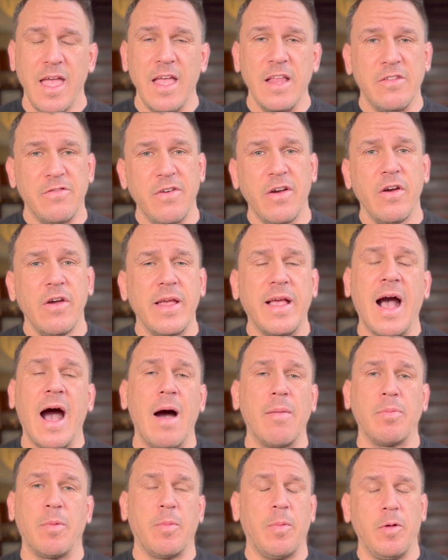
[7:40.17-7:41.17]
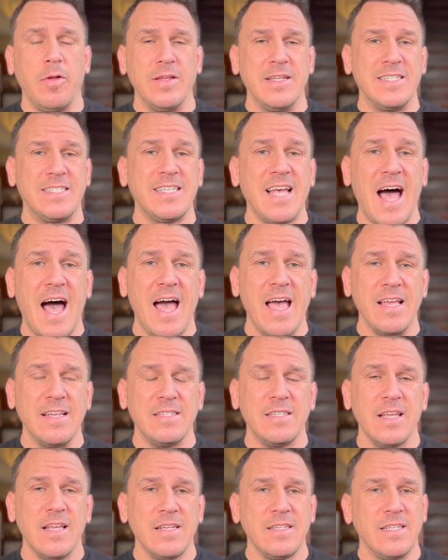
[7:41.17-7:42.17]
It's very comparable in
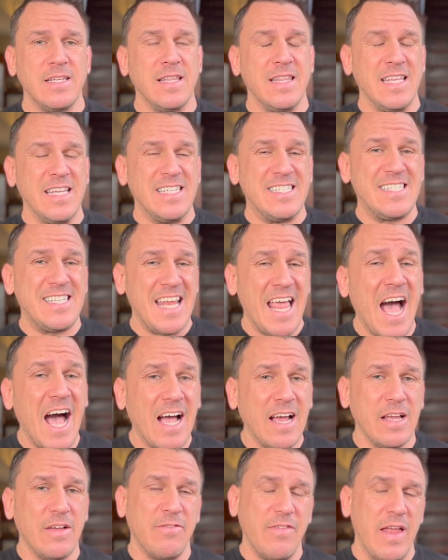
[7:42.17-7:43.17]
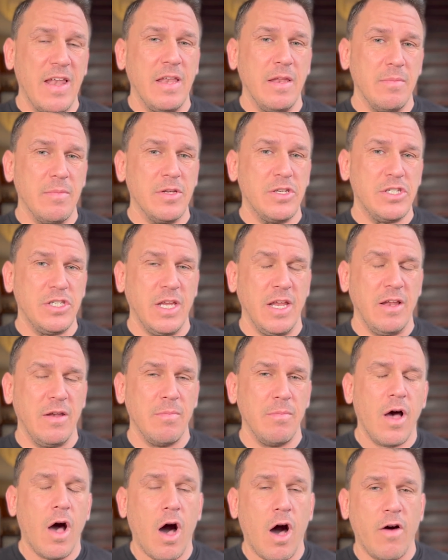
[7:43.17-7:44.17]
size to the Seaga vending
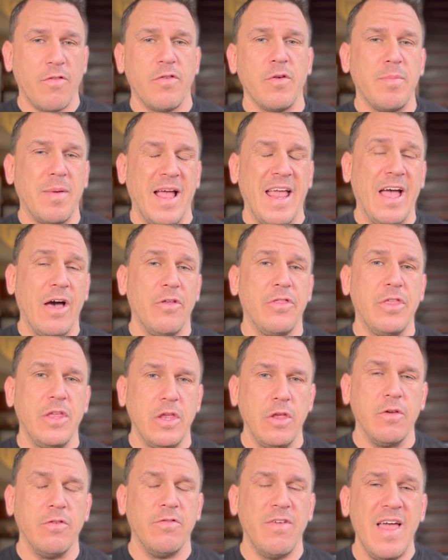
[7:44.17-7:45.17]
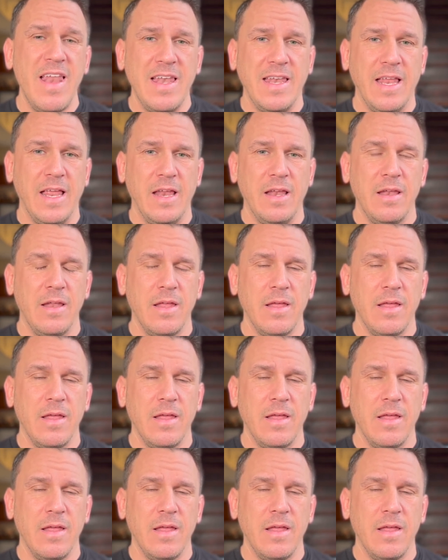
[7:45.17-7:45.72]
machine offered by Healthy U Vending,